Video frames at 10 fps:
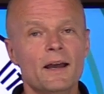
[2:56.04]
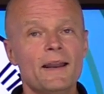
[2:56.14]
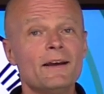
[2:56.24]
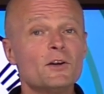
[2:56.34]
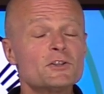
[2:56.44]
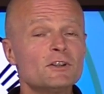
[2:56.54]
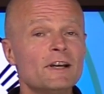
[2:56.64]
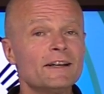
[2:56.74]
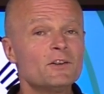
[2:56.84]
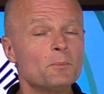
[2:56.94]
And I'd also
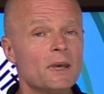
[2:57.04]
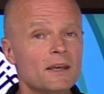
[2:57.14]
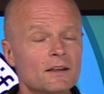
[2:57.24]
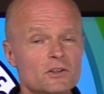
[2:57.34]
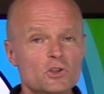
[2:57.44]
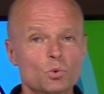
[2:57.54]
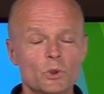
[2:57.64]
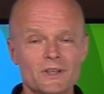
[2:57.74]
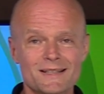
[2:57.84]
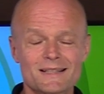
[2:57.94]
like to make a
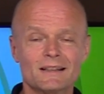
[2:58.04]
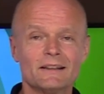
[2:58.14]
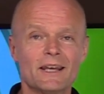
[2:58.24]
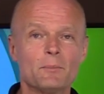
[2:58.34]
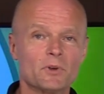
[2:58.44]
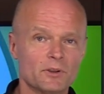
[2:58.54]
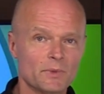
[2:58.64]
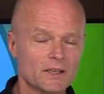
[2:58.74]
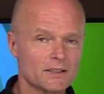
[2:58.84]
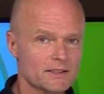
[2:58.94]
short disclaimer
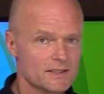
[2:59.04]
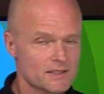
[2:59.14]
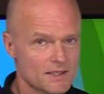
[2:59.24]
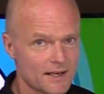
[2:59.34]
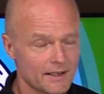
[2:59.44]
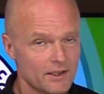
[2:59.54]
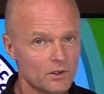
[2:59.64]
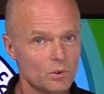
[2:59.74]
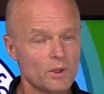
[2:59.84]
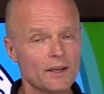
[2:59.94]
because I
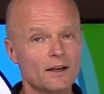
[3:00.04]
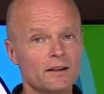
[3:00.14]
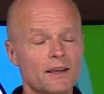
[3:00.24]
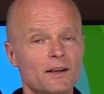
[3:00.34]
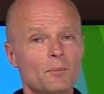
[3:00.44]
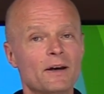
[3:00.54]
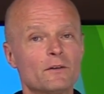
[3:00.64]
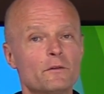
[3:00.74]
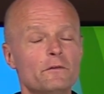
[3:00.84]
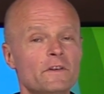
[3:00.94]
know that I'll get
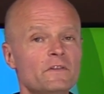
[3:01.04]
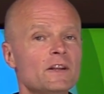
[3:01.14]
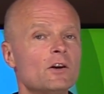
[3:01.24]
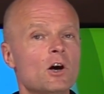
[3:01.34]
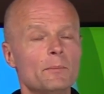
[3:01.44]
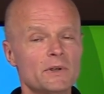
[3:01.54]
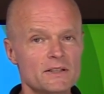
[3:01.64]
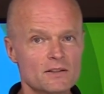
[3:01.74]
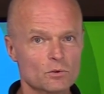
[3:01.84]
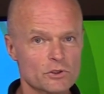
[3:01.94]
about 50
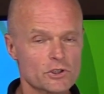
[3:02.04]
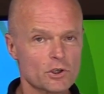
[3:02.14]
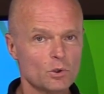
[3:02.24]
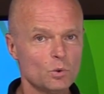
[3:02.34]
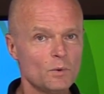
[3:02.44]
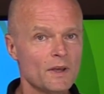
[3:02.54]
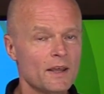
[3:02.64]
comments or so